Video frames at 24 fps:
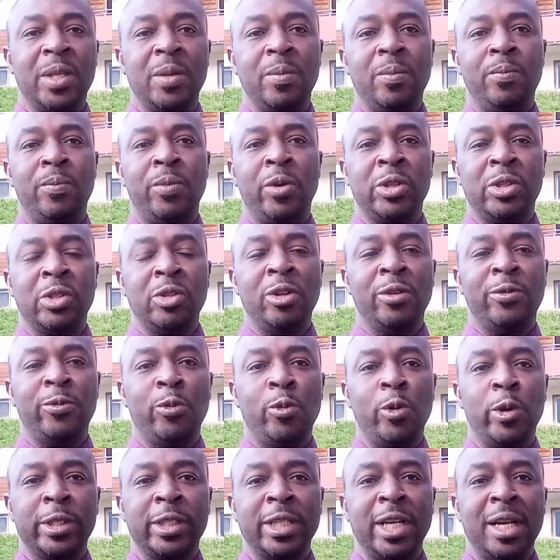bottle of
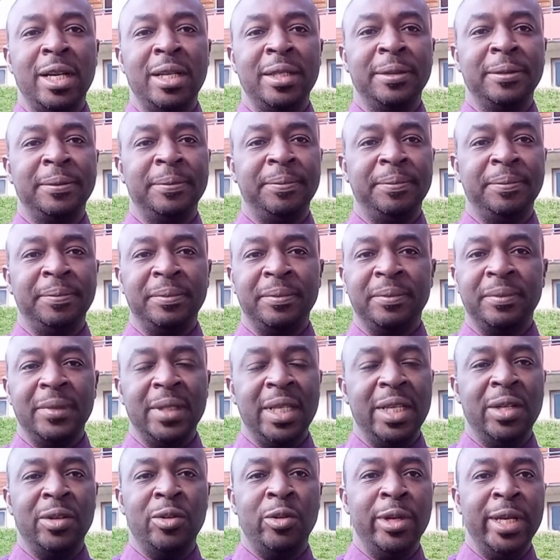water,
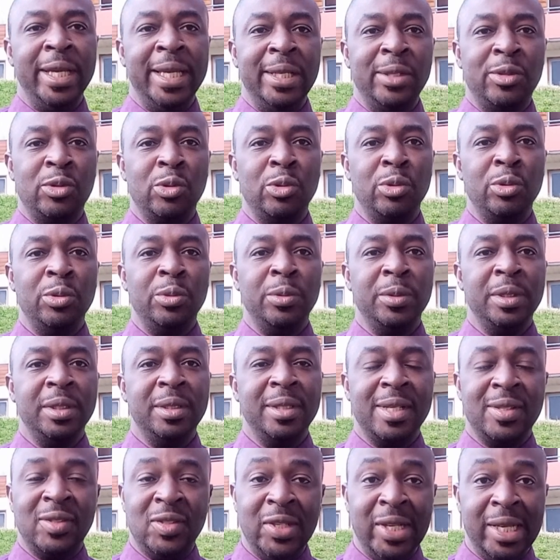into the
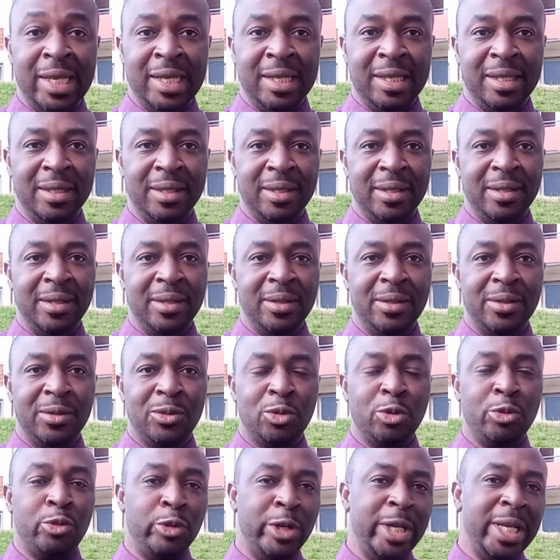sink to
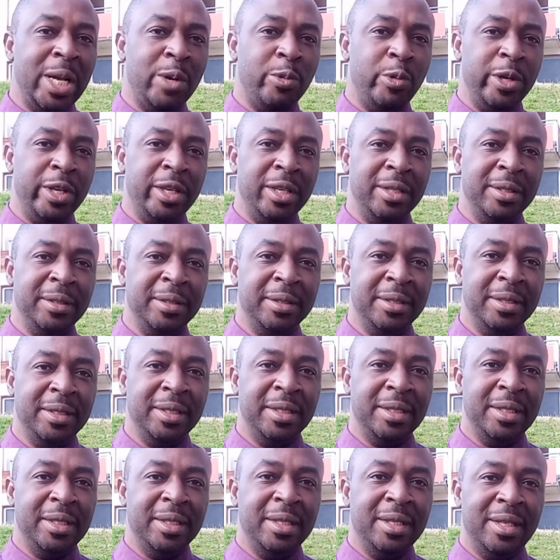drain away?
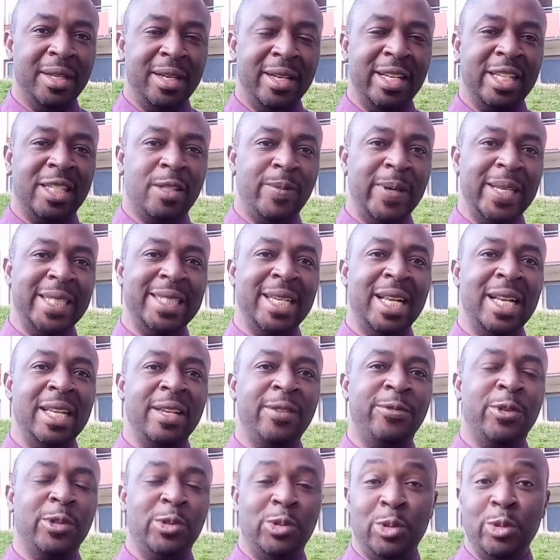And especially
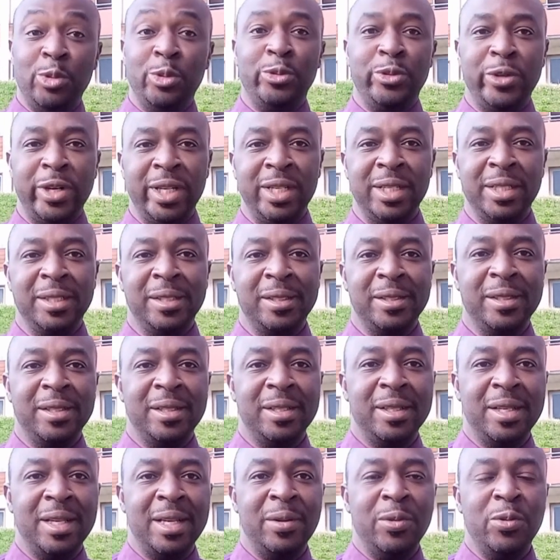for children
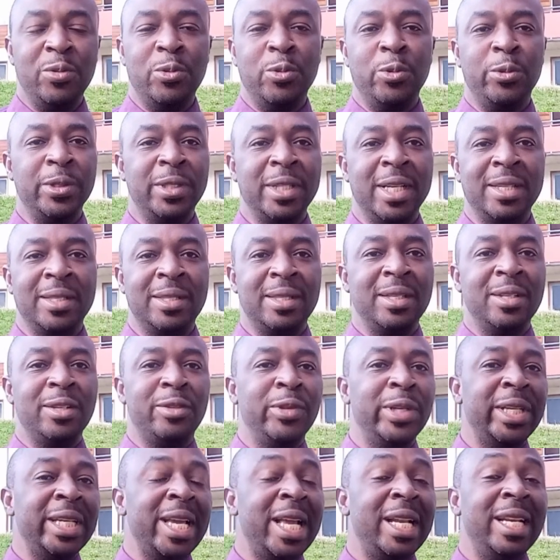who will just
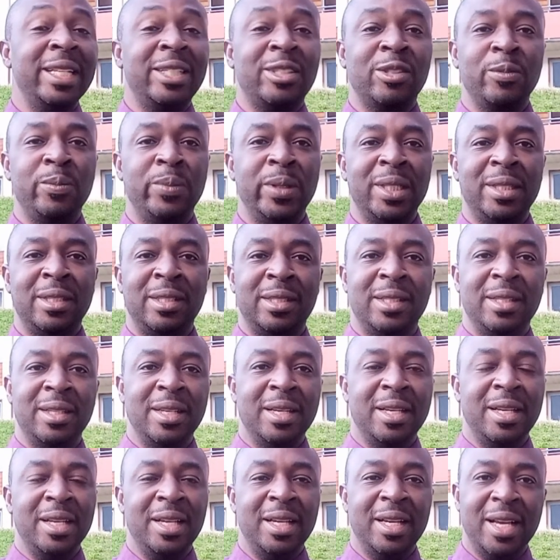drink a little bit
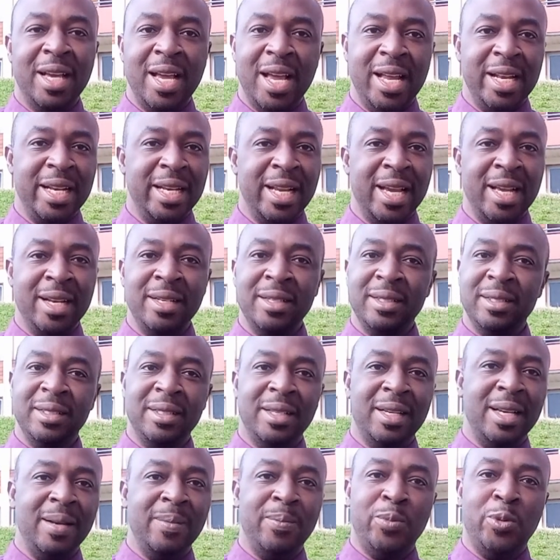and then
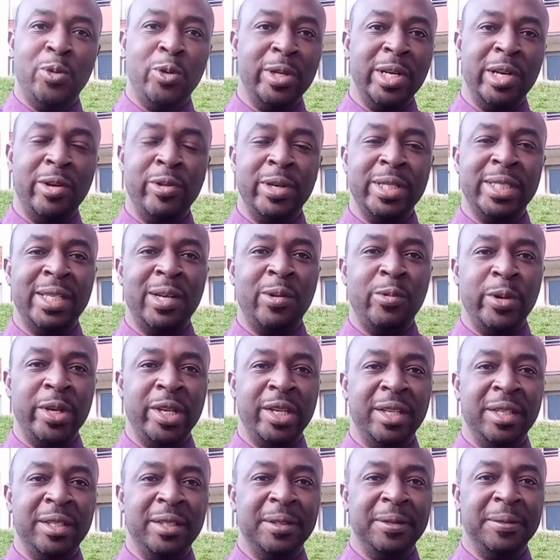pour the rest away.
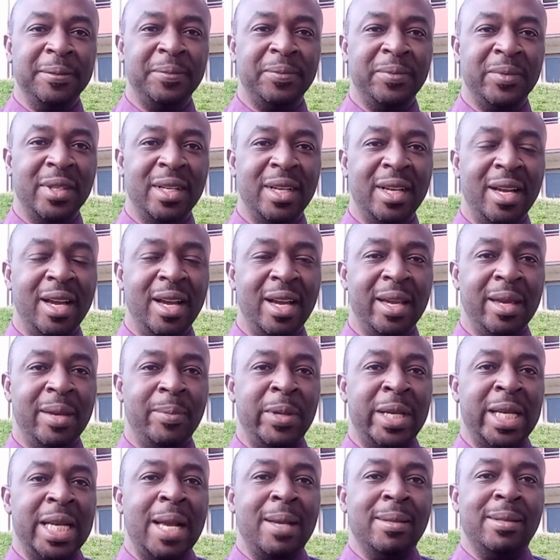It
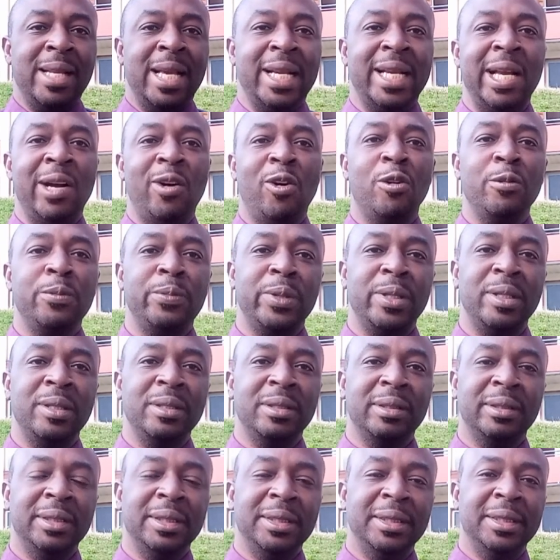becomes like a hobby,
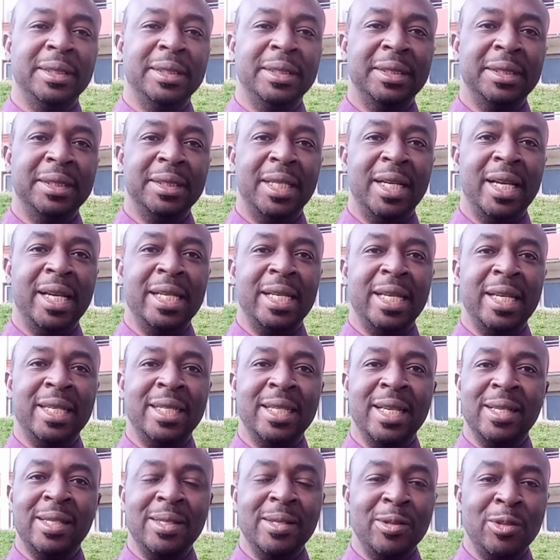and they
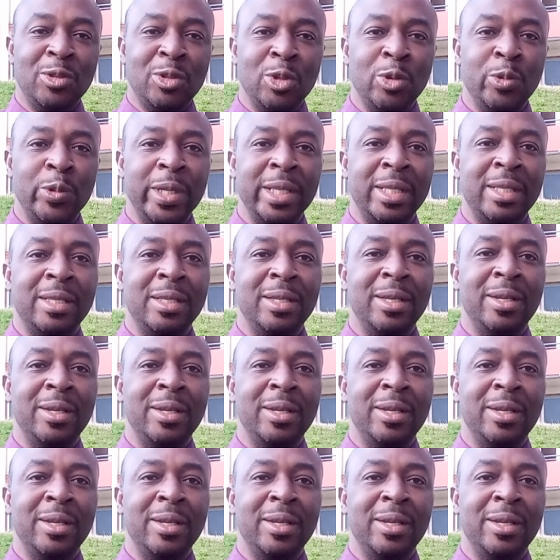just do it,